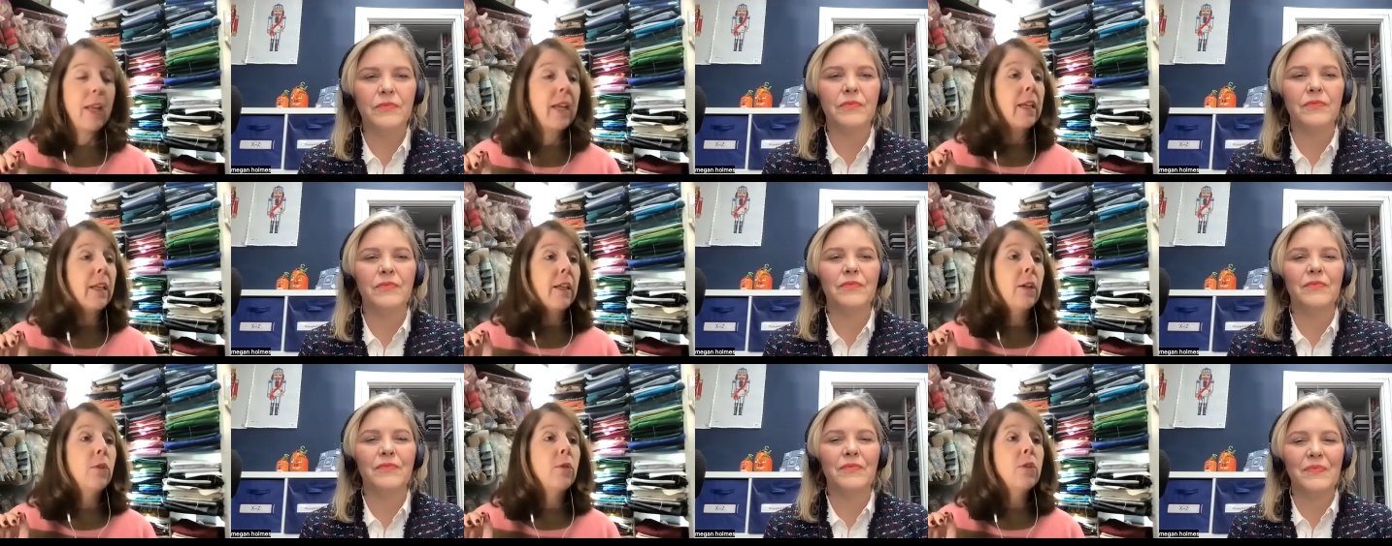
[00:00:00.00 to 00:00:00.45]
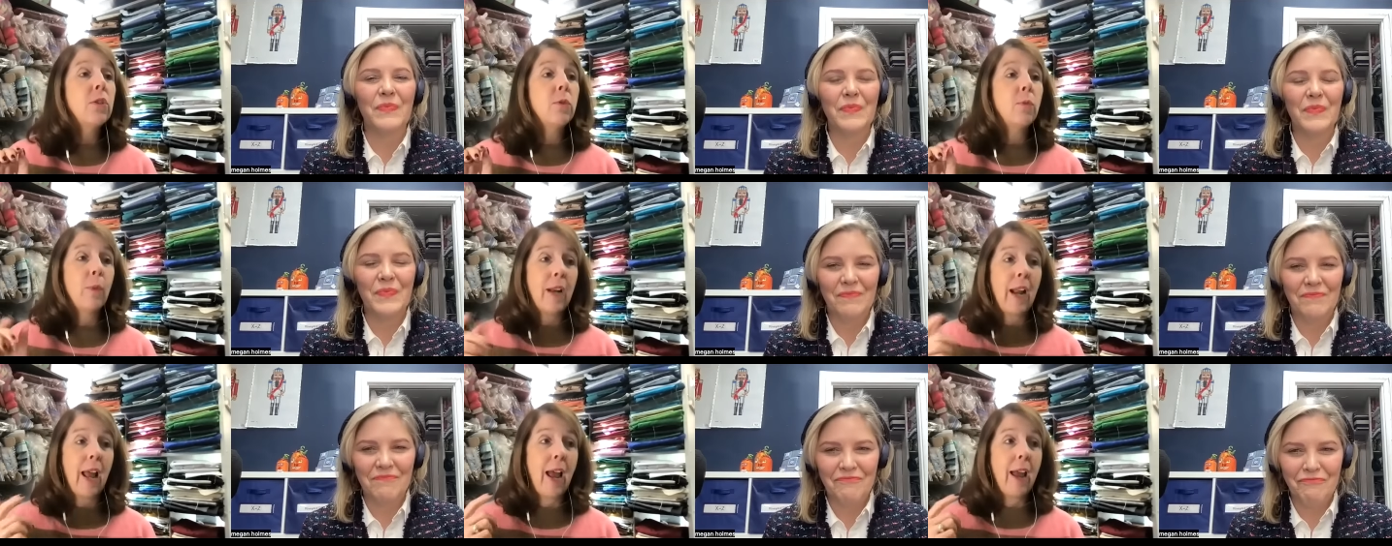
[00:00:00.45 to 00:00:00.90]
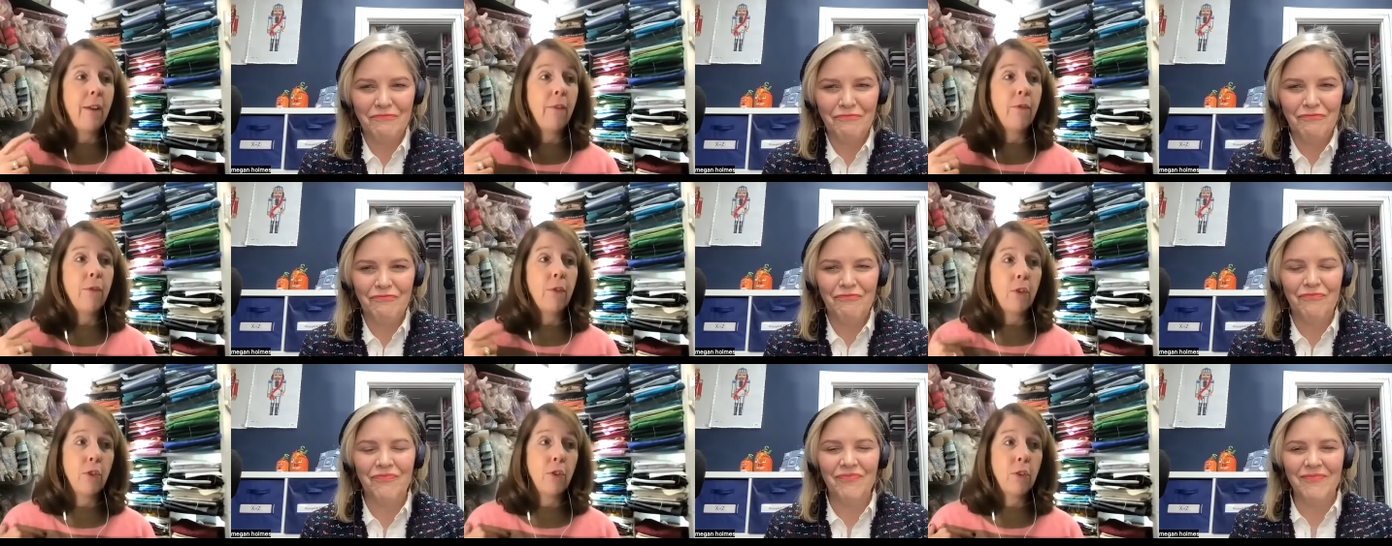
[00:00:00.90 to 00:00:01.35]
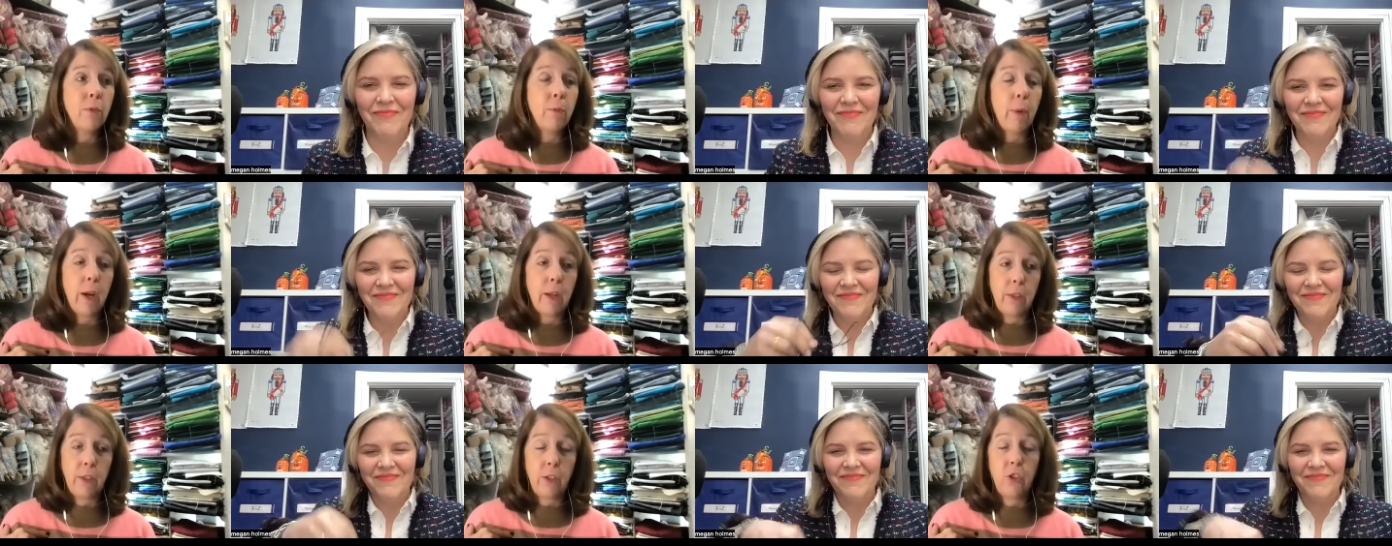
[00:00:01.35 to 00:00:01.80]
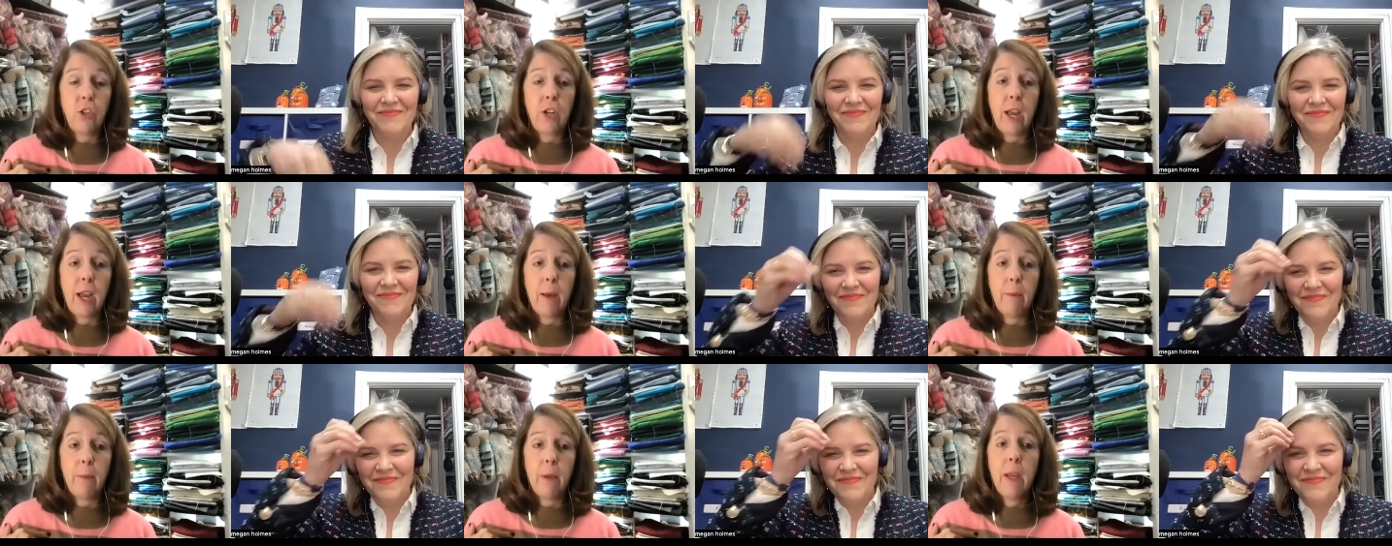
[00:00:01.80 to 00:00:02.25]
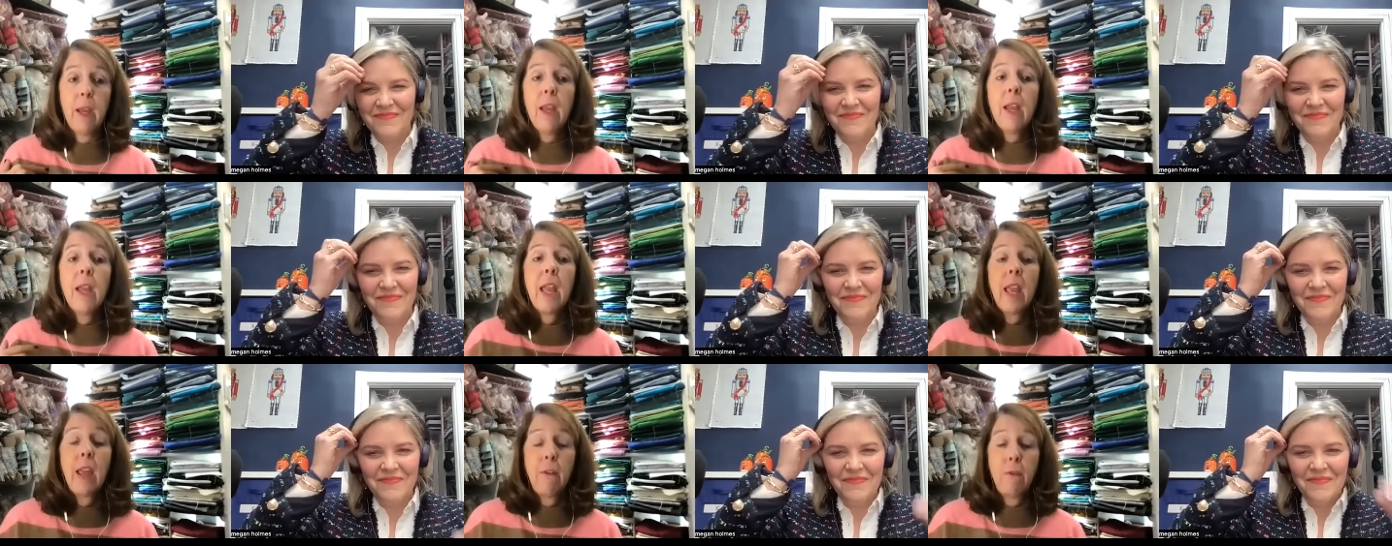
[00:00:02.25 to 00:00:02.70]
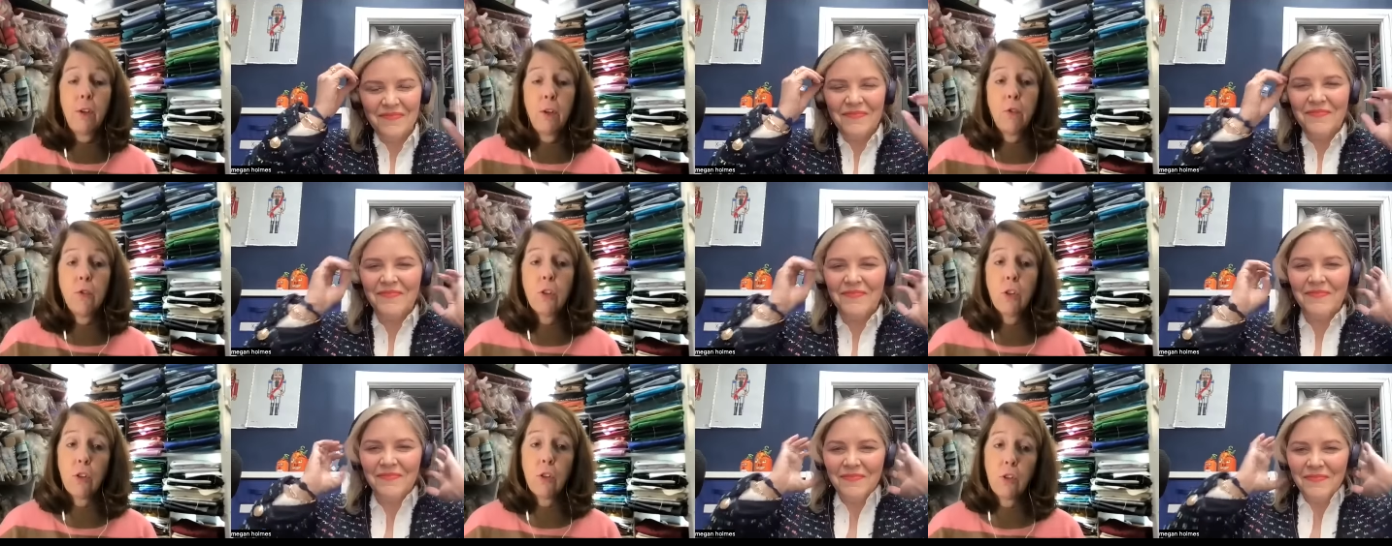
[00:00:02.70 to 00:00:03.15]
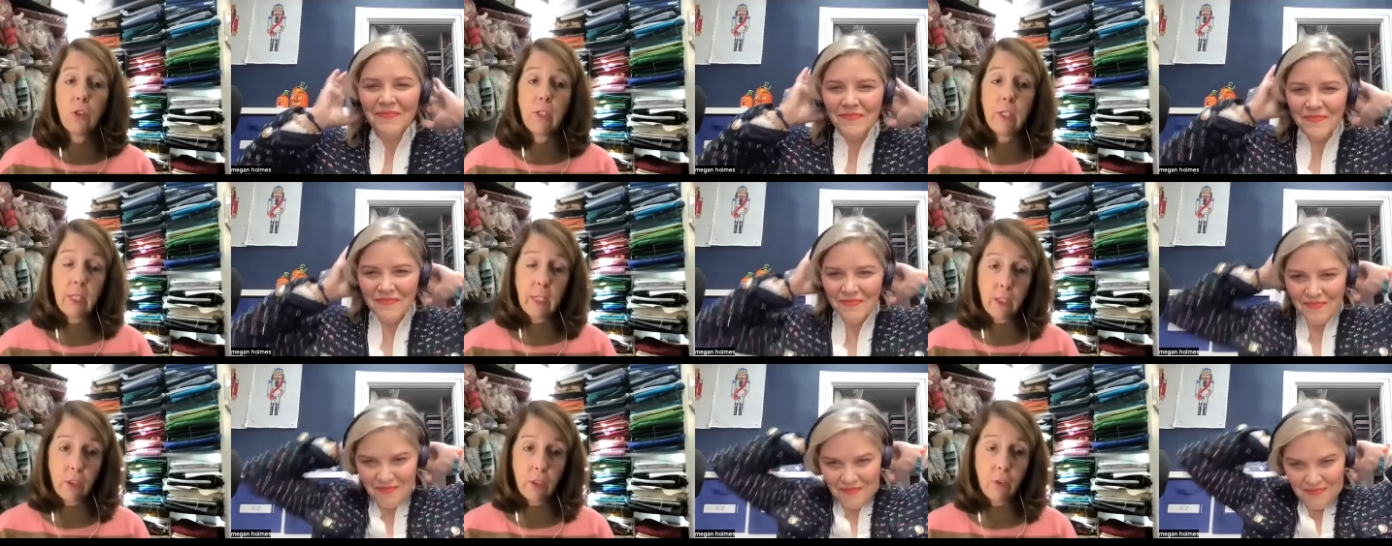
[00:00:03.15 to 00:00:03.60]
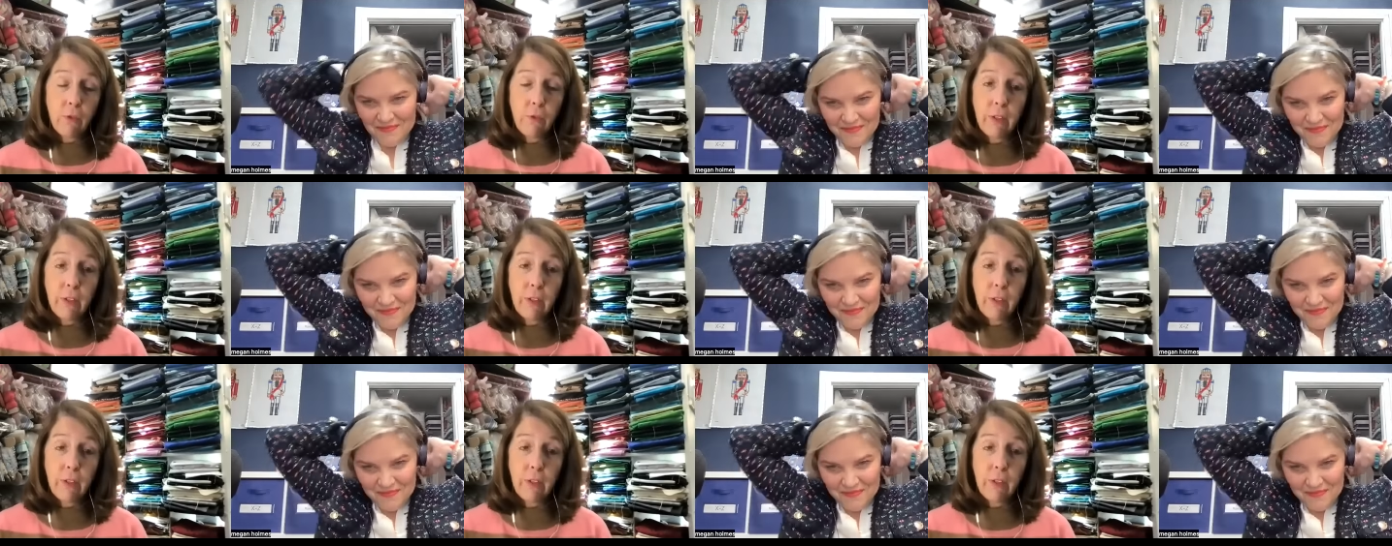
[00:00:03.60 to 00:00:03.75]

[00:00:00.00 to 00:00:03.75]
Speaker 1: It used when I first bought the shop, if you turned in your